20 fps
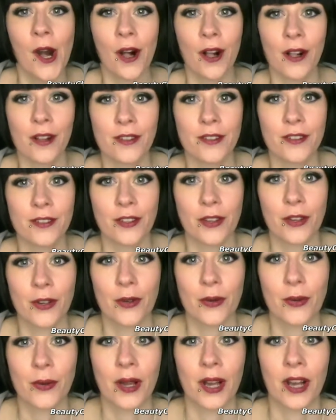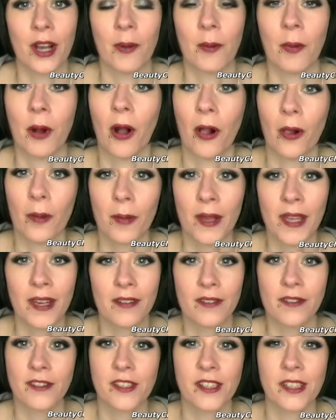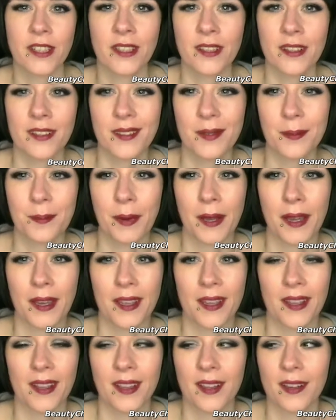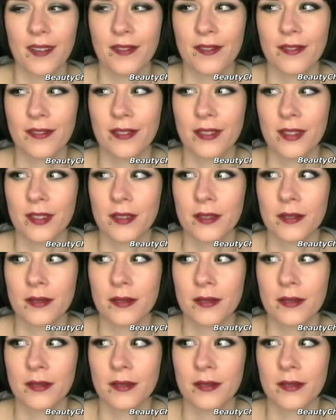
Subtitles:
Also, All Men of Genius by Lev